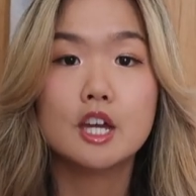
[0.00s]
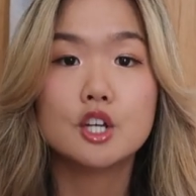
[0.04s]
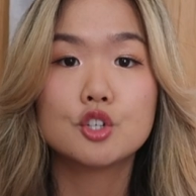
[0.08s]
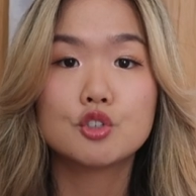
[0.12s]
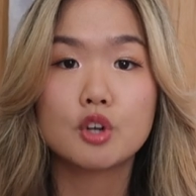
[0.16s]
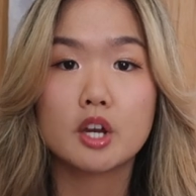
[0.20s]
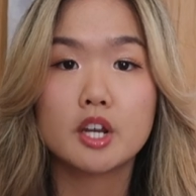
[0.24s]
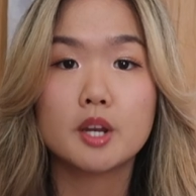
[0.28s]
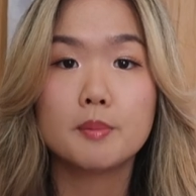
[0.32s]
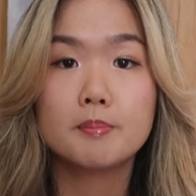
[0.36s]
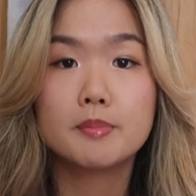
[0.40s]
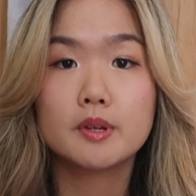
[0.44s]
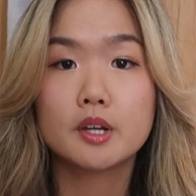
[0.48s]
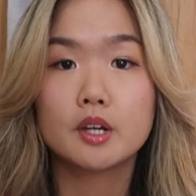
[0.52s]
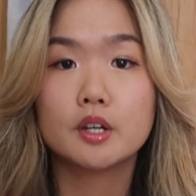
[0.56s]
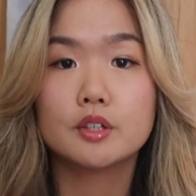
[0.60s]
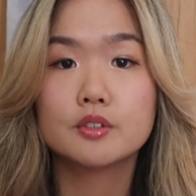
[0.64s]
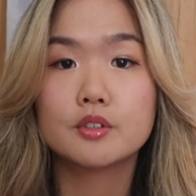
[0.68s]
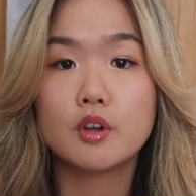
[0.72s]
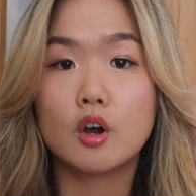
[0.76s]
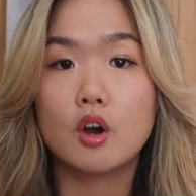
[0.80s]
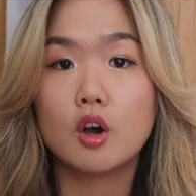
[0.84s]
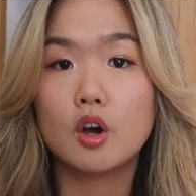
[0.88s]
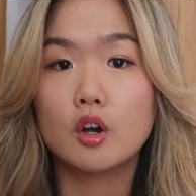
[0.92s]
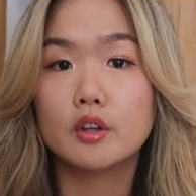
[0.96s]
Try to
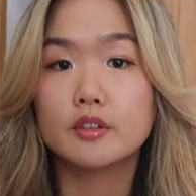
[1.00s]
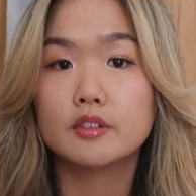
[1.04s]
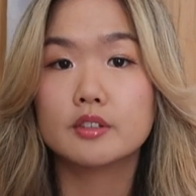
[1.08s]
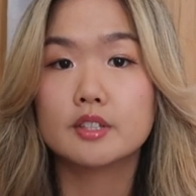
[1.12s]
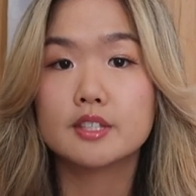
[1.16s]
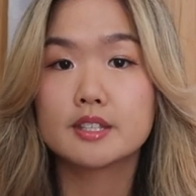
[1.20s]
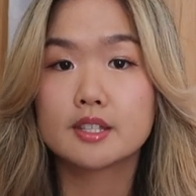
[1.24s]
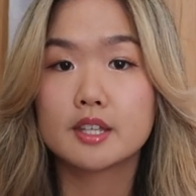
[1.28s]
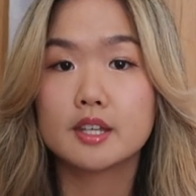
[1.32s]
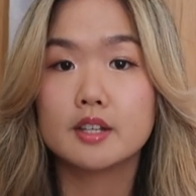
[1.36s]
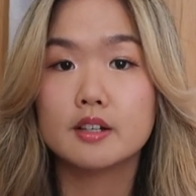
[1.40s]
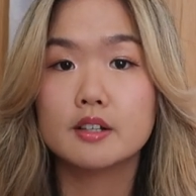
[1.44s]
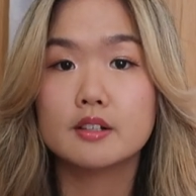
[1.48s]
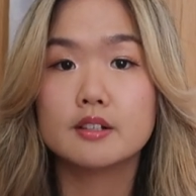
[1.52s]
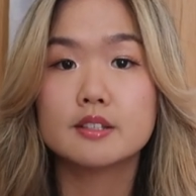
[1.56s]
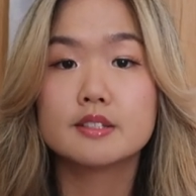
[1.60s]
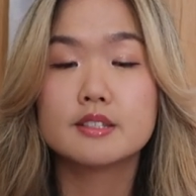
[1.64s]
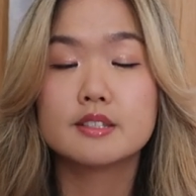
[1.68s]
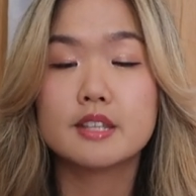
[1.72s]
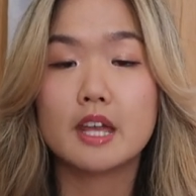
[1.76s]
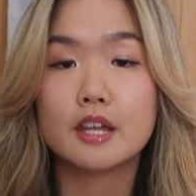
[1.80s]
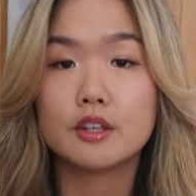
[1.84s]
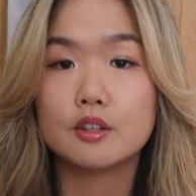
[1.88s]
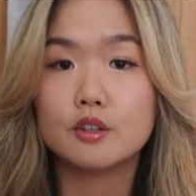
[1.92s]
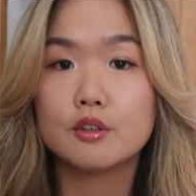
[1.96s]
build on the
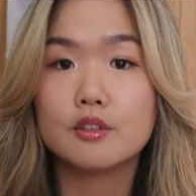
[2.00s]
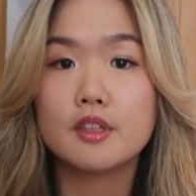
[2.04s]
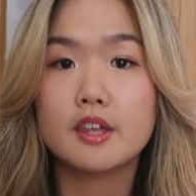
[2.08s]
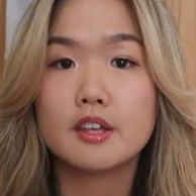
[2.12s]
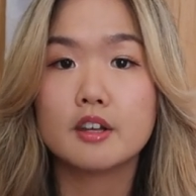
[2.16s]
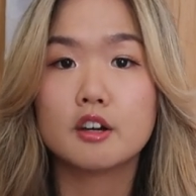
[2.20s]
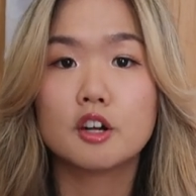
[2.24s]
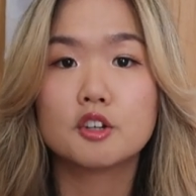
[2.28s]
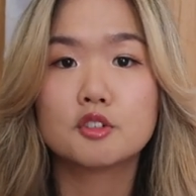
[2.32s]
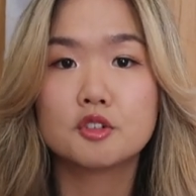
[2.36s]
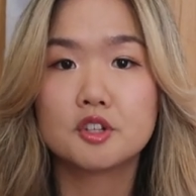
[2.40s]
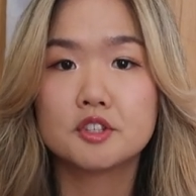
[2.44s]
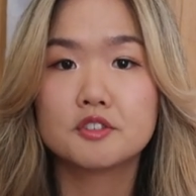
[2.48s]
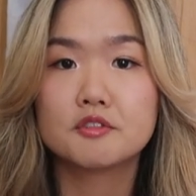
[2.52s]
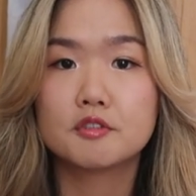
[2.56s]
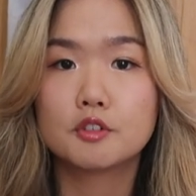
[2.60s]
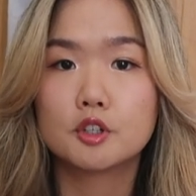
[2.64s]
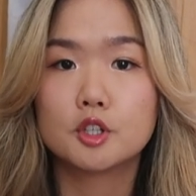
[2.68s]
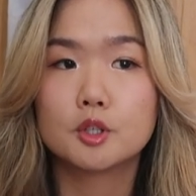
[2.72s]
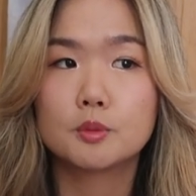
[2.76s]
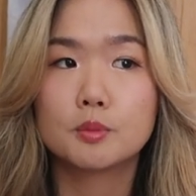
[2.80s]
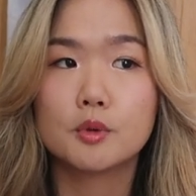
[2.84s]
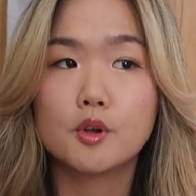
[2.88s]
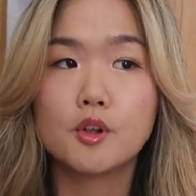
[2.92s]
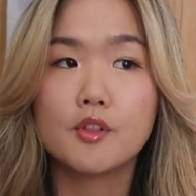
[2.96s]
skills that you think are
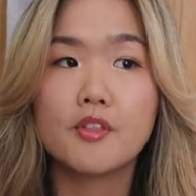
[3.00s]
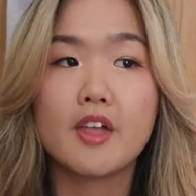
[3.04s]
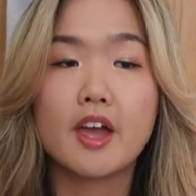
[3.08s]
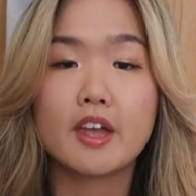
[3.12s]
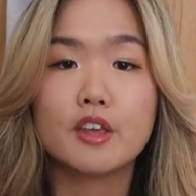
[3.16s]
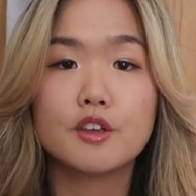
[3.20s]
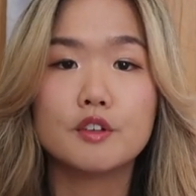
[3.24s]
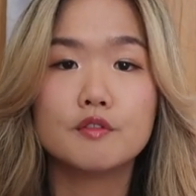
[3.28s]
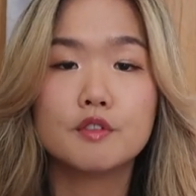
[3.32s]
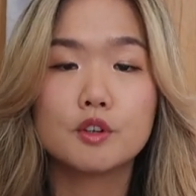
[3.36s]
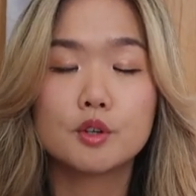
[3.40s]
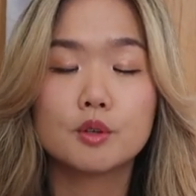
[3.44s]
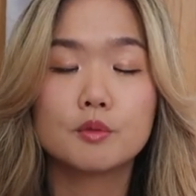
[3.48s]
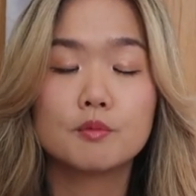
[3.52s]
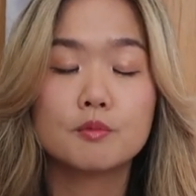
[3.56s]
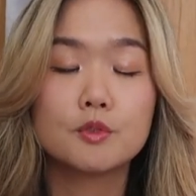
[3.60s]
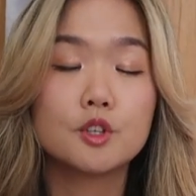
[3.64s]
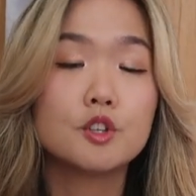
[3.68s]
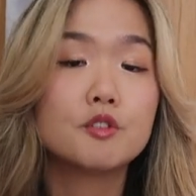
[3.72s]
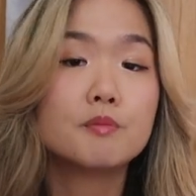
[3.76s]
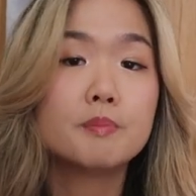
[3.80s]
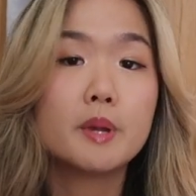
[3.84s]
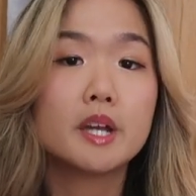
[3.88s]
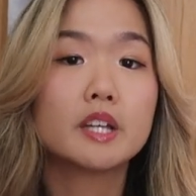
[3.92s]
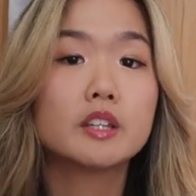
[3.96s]
transferable that
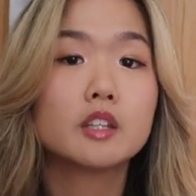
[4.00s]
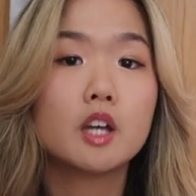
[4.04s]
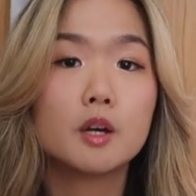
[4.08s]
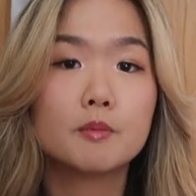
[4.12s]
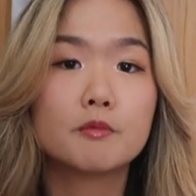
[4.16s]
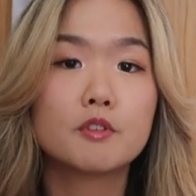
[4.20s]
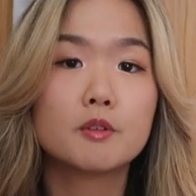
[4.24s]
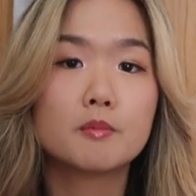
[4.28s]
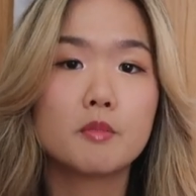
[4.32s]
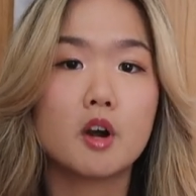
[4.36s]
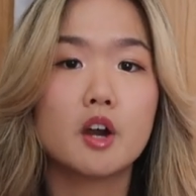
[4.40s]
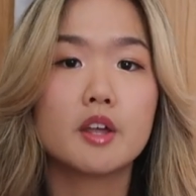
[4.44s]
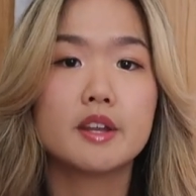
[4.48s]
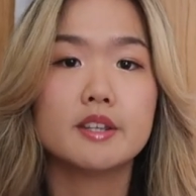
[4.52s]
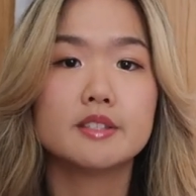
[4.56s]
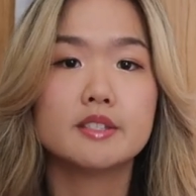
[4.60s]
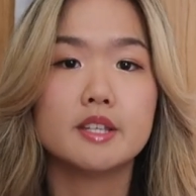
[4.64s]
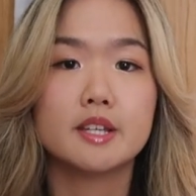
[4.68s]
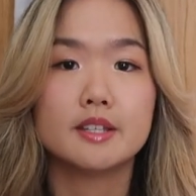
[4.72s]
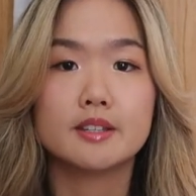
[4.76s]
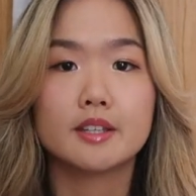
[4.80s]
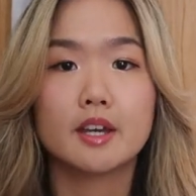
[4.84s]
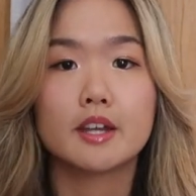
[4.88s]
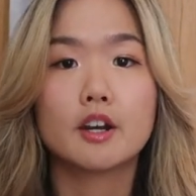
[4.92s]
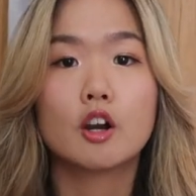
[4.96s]
you've picked up from
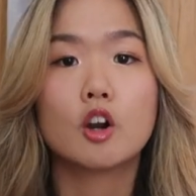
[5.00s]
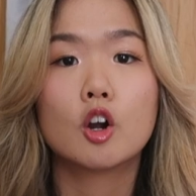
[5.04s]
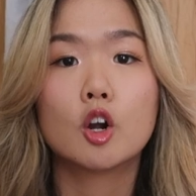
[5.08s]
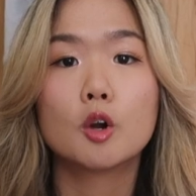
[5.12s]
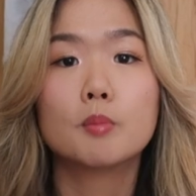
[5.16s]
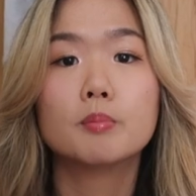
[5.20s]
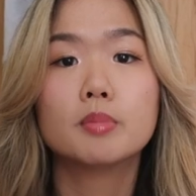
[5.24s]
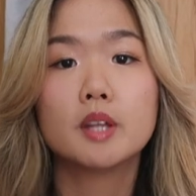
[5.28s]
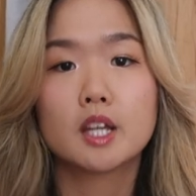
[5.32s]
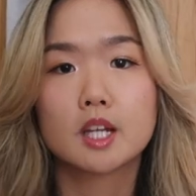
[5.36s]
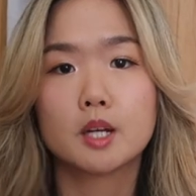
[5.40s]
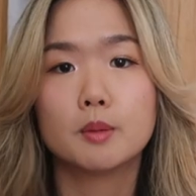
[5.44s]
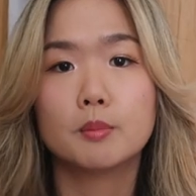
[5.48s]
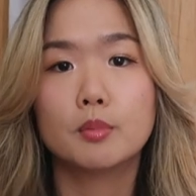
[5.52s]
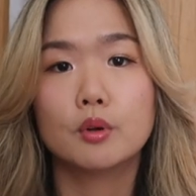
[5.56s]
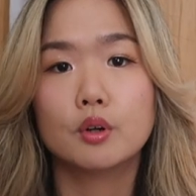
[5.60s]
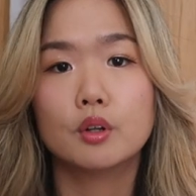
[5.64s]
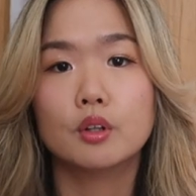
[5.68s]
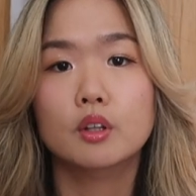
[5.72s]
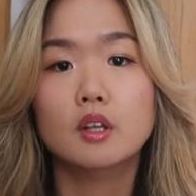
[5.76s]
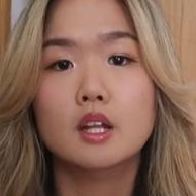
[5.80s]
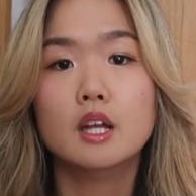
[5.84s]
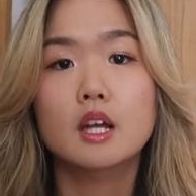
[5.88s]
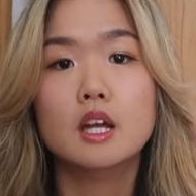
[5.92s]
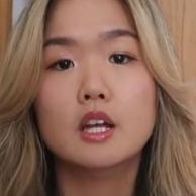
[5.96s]
auditing that are
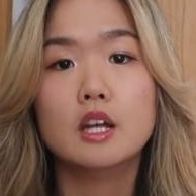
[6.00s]
applicable